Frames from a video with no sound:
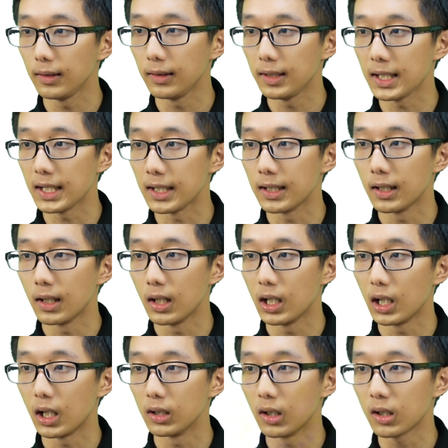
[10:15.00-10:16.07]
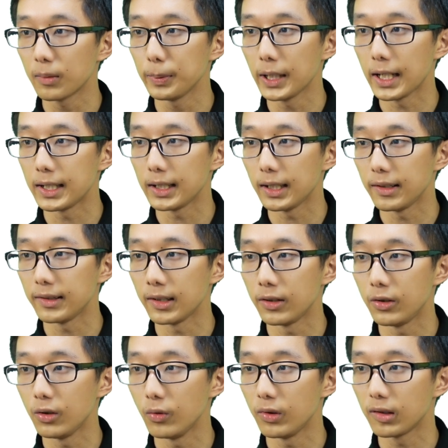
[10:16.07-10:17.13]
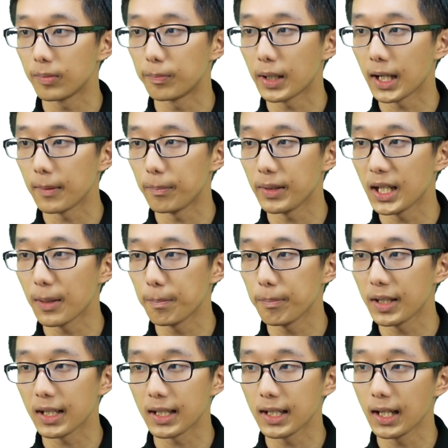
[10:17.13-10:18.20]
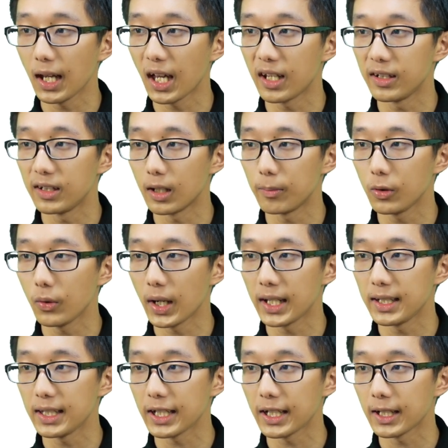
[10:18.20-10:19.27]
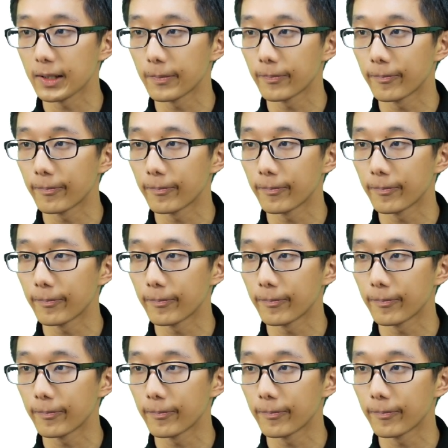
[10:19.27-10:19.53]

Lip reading: D. Alar plate is induced by BMP and WNT.